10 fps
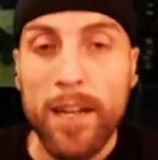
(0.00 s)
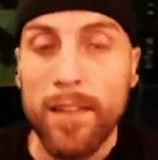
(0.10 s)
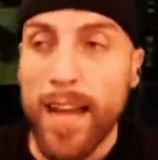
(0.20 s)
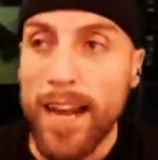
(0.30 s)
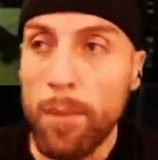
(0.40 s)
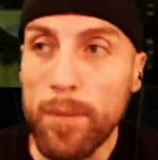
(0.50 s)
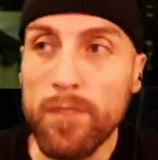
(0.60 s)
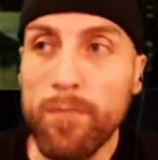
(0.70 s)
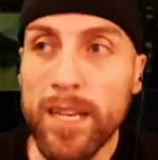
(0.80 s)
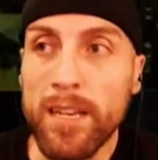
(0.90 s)
And I
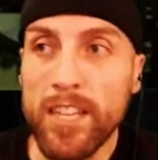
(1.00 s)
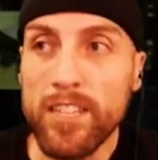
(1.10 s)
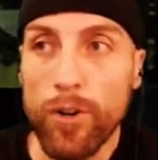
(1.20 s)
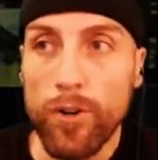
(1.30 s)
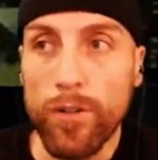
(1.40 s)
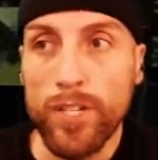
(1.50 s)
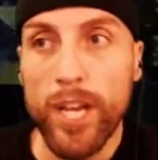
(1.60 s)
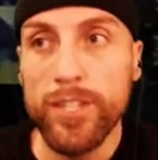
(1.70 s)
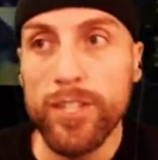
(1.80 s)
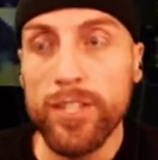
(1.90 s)
believe many of these earth
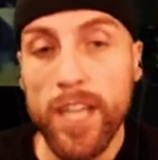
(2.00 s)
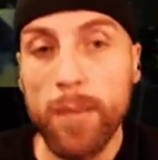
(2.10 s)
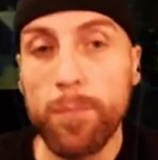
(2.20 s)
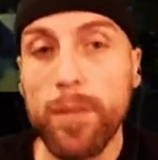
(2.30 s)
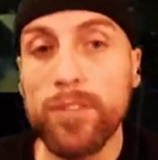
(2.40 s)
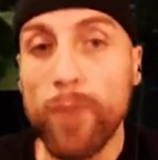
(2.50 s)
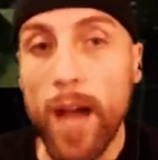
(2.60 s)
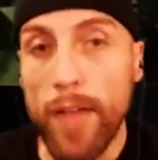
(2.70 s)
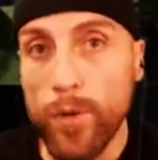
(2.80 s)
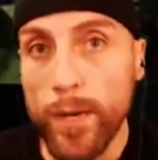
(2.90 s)
changes take place
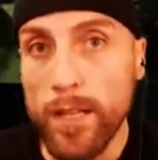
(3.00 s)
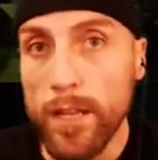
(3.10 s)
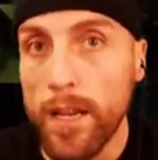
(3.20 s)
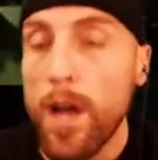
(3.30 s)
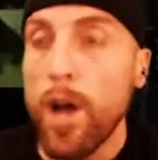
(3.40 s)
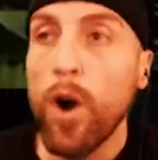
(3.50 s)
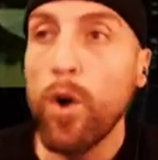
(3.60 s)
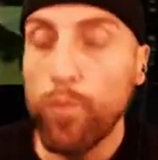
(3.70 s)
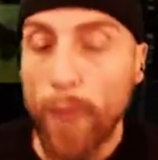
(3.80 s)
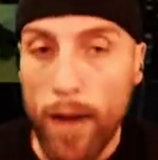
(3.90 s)
rather quickly
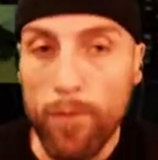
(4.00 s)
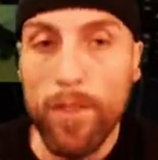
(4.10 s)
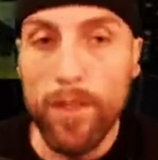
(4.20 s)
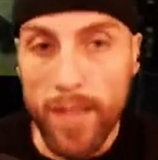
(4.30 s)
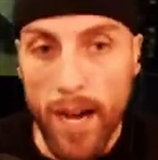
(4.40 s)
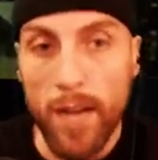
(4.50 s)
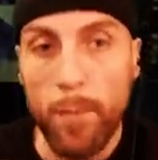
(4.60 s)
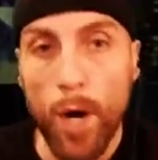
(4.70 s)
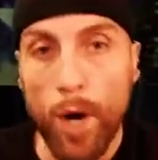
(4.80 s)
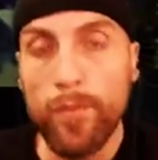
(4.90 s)
around the
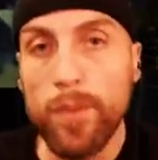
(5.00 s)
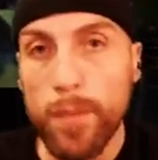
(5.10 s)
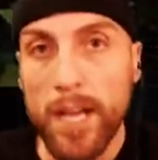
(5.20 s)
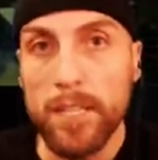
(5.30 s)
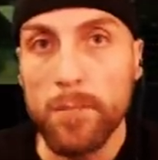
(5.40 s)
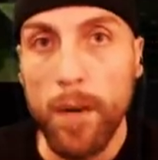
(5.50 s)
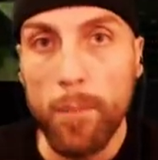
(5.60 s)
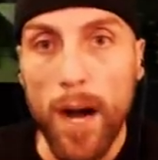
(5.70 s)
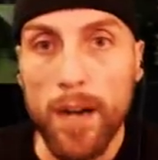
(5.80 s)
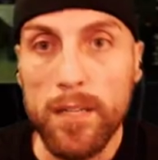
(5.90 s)
time of the plasma
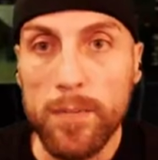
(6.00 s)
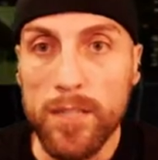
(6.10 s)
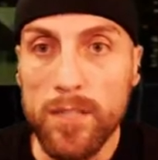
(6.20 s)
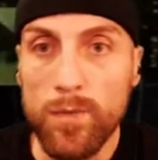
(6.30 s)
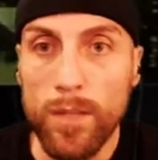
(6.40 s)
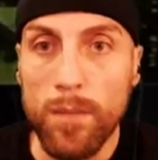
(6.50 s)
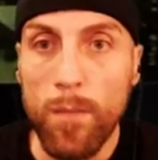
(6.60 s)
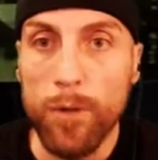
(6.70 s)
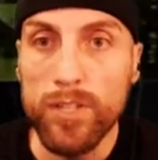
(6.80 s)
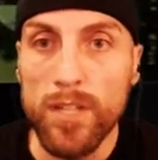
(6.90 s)
apocalypse. This is when the
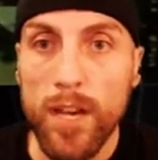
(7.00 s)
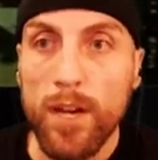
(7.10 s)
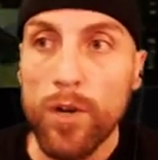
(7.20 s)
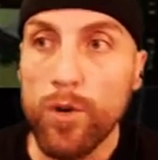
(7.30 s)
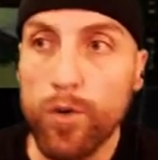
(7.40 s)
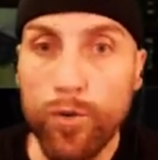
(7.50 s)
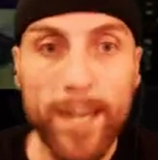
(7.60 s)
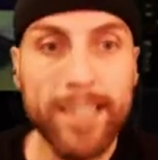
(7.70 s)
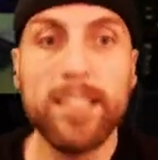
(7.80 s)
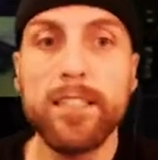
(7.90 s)
most
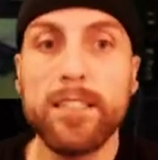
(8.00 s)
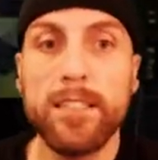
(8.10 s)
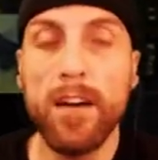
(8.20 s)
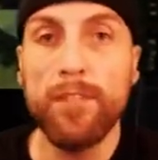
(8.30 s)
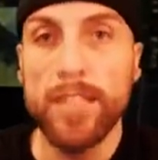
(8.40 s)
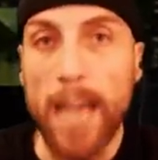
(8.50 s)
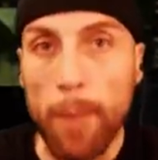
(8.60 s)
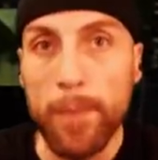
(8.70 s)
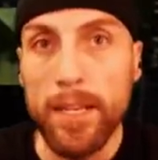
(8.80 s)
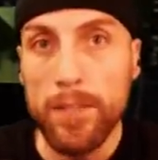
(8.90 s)
craziest stuff is
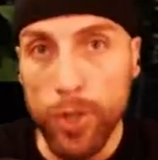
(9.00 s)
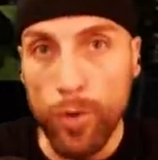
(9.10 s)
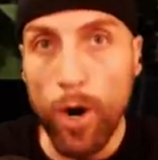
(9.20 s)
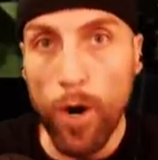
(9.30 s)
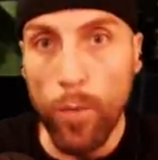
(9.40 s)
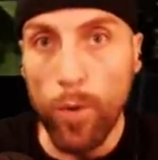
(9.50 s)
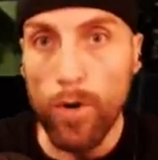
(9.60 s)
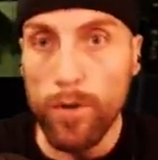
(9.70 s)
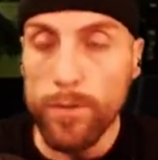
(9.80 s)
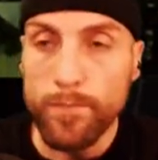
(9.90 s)
happening to our world.